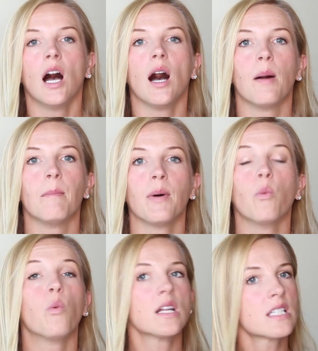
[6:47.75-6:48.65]

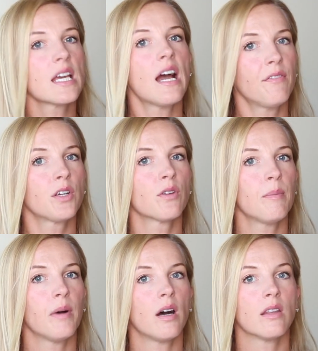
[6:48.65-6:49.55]
But once they have a
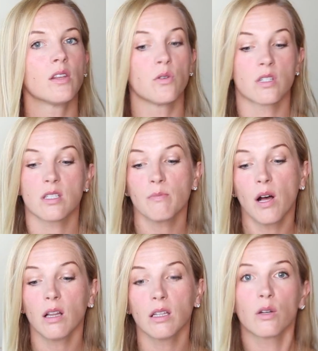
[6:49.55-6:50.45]
grip on those
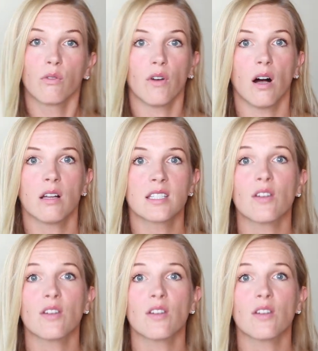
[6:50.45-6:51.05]
small little falls,